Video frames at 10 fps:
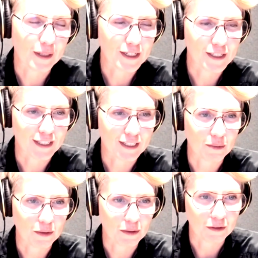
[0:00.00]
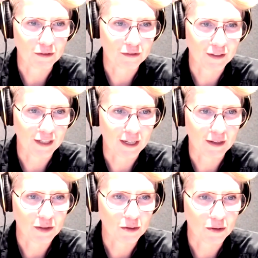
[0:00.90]
pressure to move
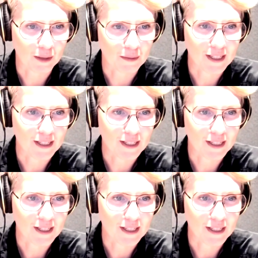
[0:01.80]
stores